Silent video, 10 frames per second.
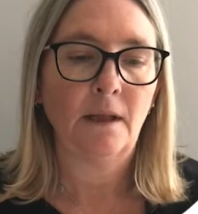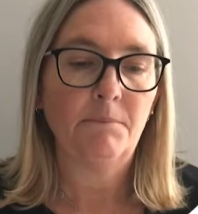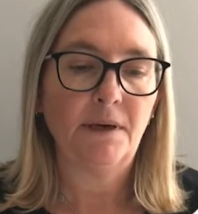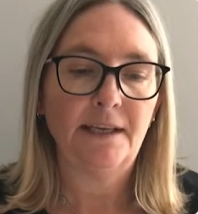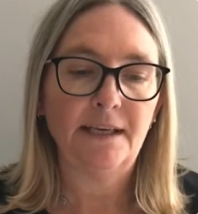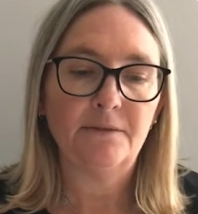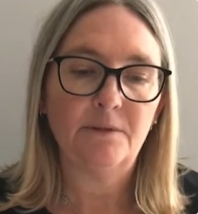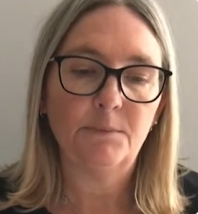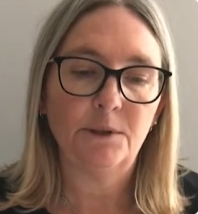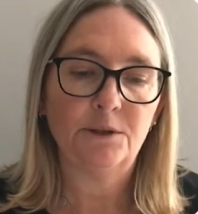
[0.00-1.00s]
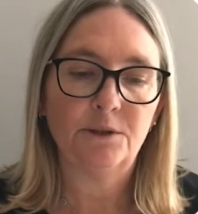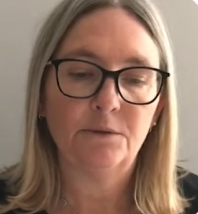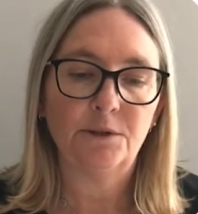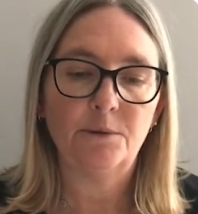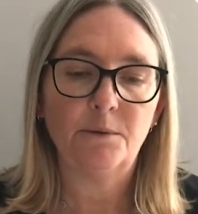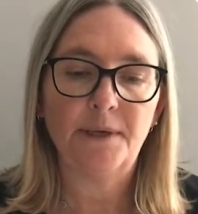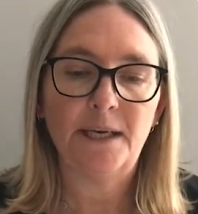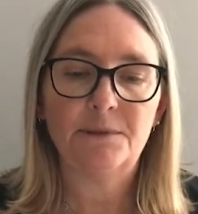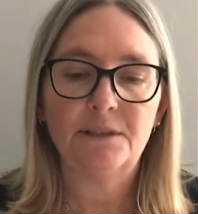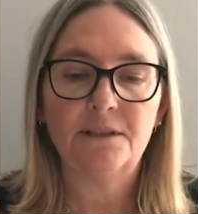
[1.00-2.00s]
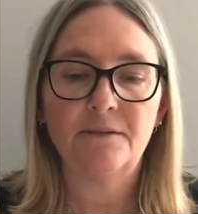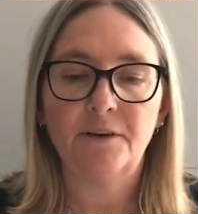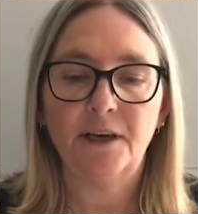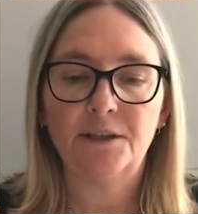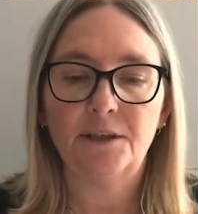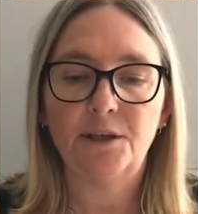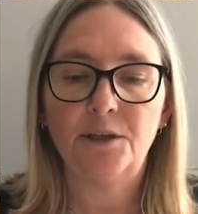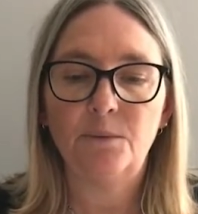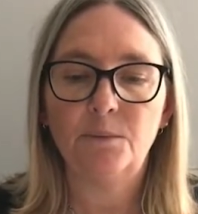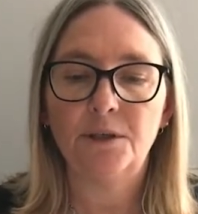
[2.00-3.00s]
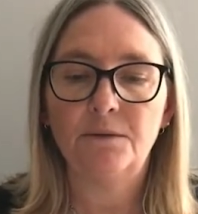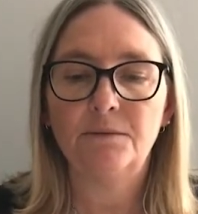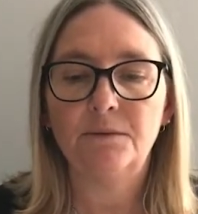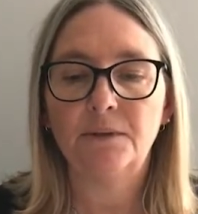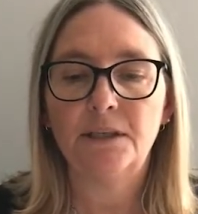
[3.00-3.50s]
By the end of the module, you will be able to define an acute wound